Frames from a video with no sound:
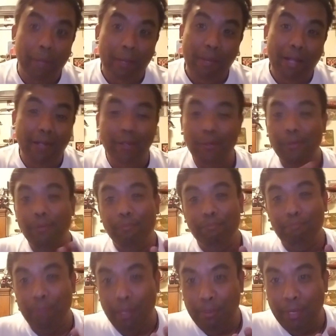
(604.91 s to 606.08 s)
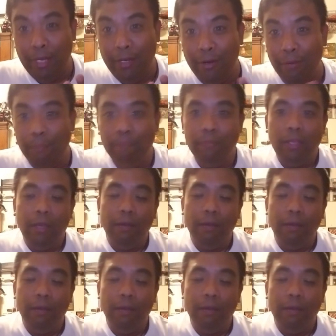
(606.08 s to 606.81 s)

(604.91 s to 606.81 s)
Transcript: Maybe I do, maybe I don't.